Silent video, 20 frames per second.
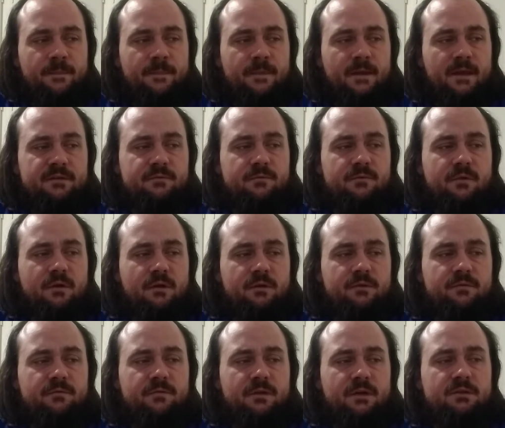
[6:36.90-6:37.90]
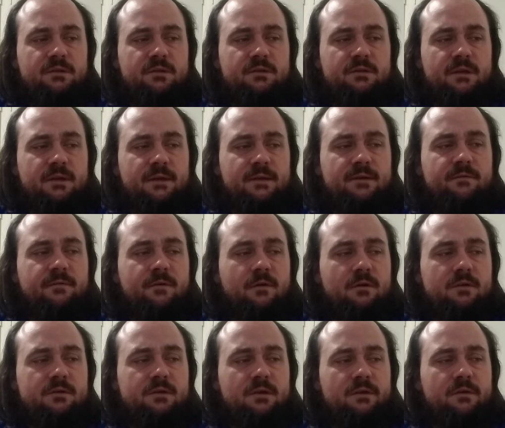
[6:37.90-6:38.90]
As with all new ventures, you need to
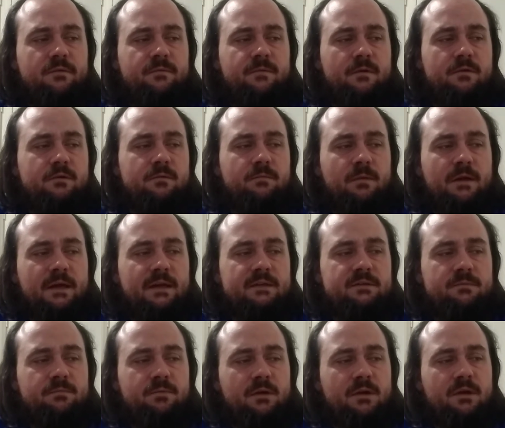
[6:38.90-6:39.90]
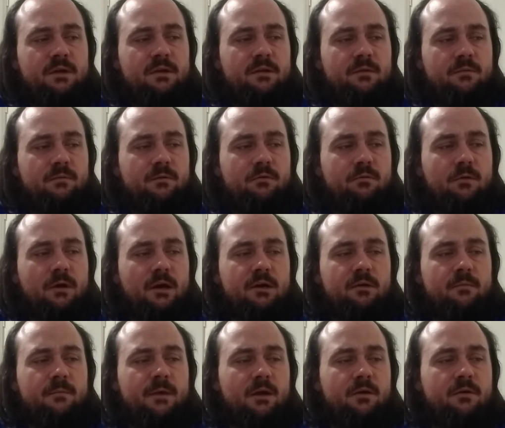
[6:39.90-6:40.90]
focus on your future plans and put in the required
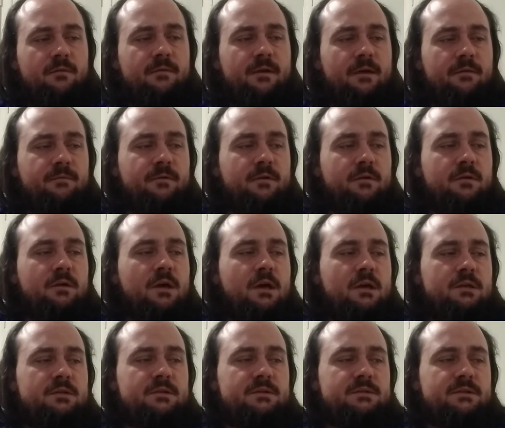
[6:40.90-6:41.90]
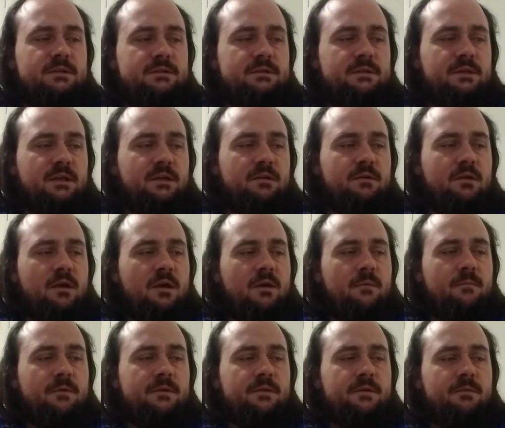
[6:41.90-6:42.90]
amount of effort to succeed.
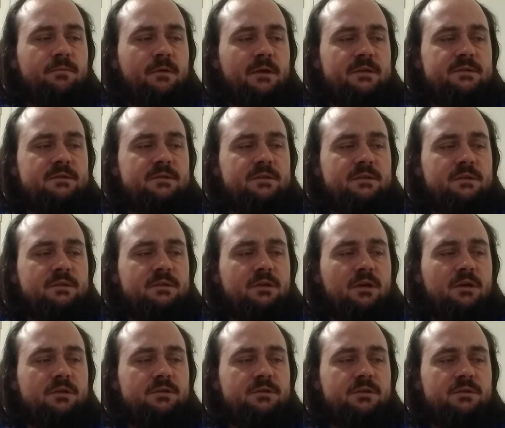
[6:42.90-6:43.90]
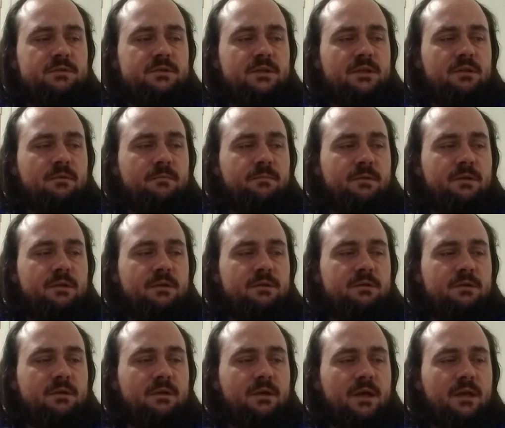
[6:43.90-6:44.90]
But the presence of this card shows that the
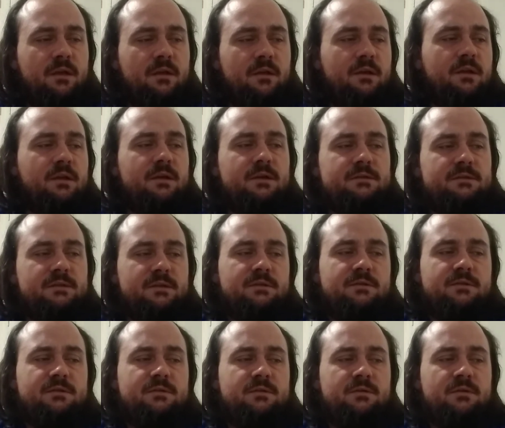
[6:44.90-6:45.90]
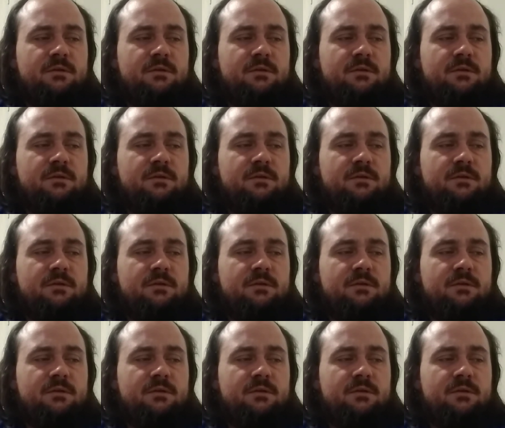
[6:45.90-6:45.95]
potentiality exists.